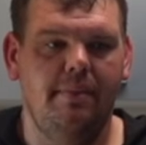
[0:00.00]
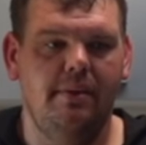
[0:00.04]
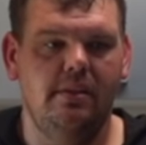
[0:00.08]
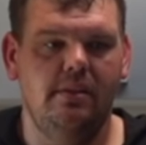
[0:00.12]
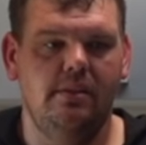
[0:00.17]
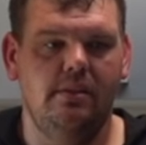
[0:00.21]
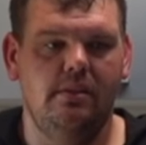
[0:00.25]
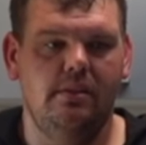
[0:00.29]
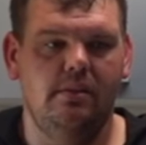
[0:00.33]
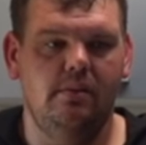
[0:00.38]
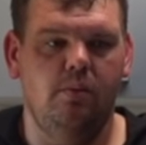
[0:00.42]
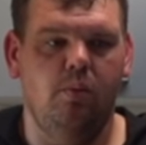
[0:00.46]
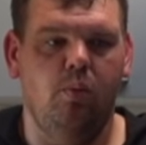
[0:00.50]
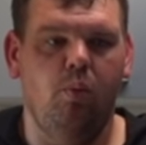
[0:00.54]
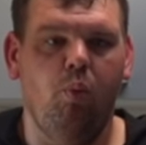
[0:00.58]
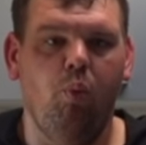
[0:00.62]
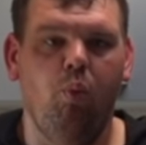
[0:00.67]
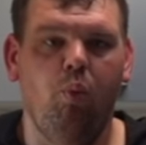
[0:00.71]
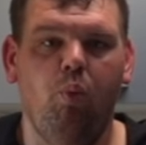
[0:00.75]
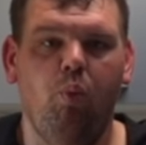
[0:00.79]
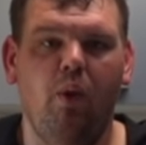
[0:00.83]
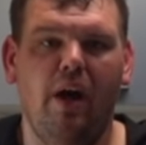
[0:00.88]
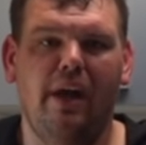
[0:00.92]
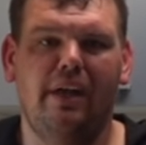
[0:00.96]
is
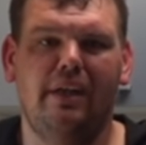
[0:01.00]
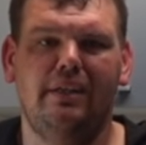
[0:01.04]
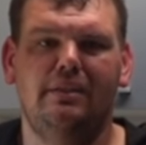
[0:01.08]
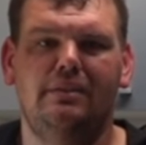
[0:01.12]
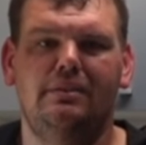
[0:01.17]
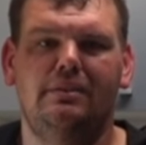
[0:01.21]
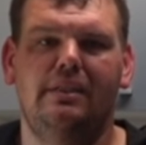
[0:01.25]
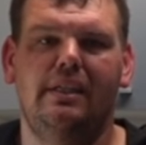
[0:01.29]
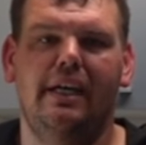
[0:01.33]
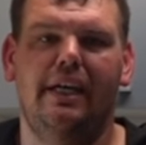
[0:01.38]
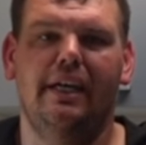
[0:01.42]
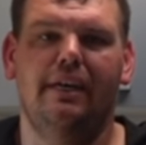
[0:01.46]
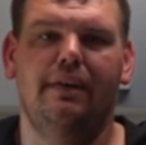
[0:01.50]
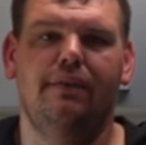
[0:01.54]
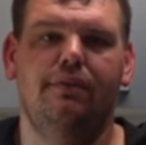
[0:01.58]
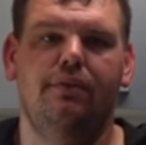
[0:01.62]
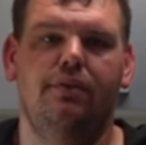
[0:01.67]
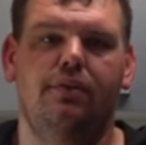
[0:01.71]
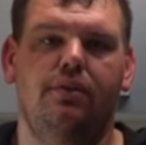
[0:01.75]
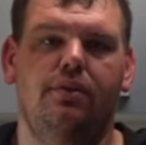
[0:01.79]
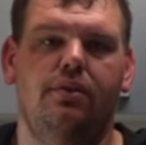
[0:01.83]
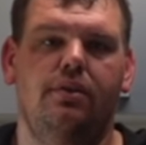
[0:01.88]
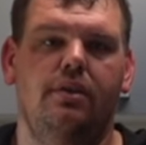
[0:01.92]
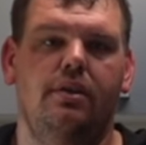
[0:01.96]
one tank
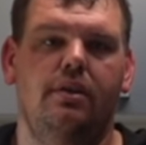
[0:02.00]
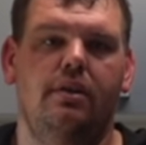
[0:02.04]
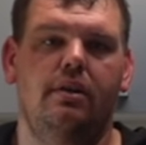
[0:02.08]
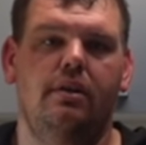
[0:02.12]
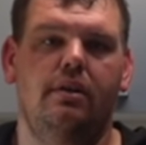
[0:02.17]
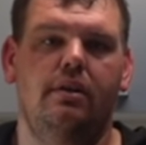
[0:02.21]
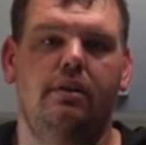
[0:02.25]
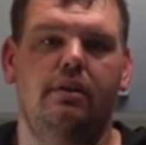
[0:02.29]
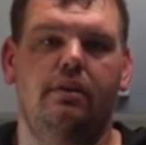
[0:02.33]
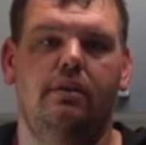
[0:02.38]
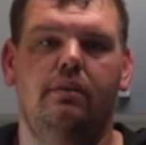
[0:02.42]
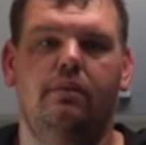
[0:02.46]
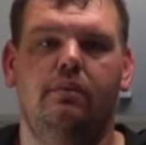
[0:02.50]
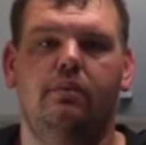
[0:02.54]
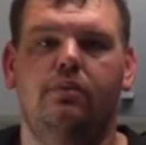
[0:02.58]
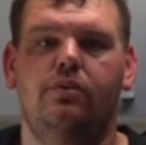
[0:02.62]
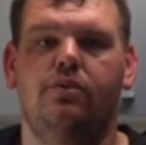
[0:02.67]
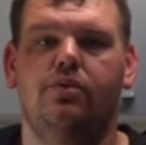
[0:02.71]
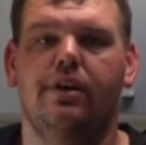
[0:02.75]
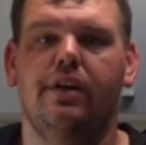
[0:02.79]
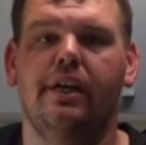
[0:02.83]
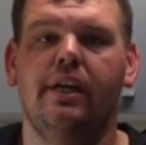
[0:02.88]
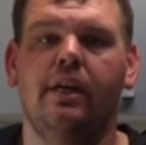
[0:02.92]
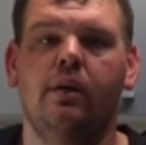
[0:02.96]
for the
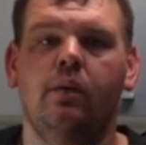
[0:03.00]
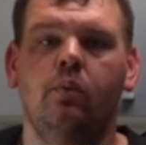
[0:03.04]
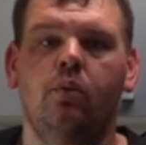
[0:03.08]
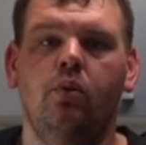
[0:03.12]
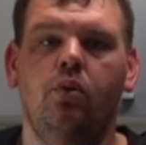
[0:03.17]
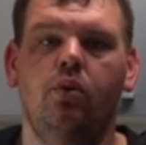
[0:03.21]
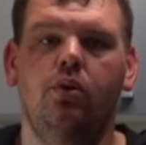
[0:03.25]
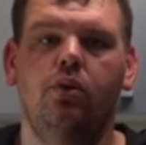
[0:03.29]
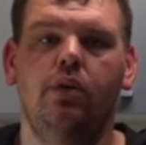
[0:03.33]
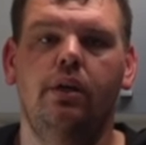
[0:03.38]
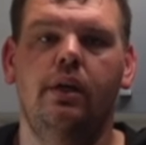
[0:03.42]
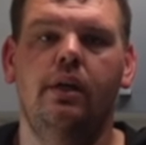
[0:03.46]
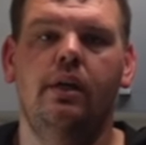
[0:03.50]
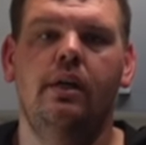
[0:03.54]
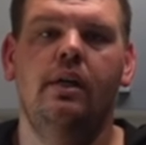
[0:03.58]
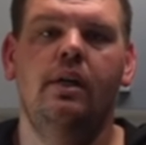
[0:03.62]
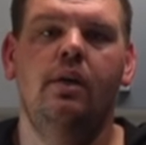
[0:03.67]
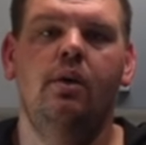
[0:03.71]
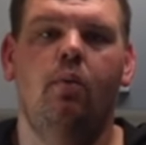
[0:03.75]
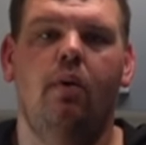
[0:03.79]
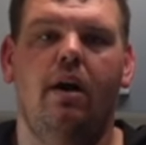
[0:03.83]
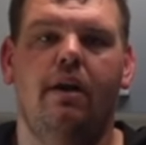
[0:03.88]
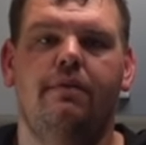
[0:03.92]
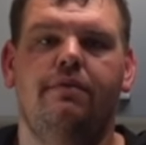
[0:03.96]
drinking water,
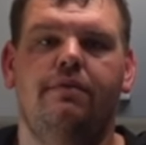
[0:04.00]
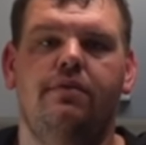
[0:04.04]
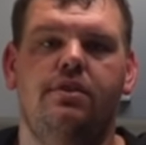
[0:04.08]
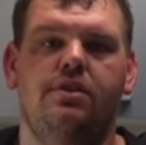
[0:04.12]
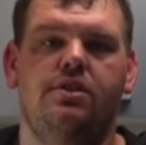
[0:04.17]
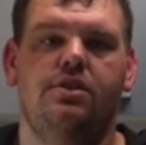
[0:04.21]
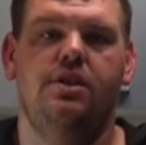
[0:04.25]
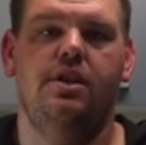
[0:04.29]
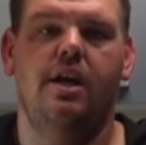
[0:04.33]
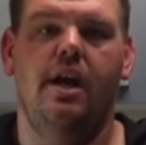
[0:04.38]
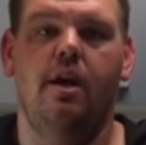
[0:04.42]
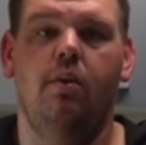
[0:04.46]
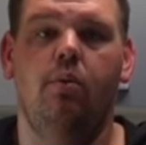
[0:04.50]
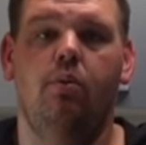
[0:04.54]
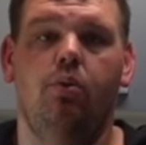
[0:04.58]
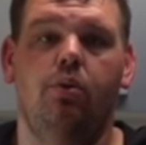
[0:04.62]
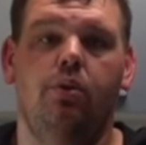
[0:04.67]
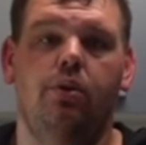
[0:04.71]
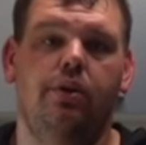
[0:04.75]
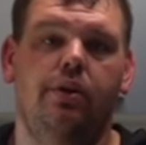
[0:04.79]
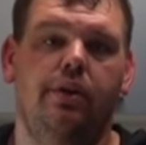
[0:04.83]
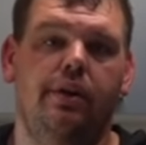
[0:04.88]
one for the shower water,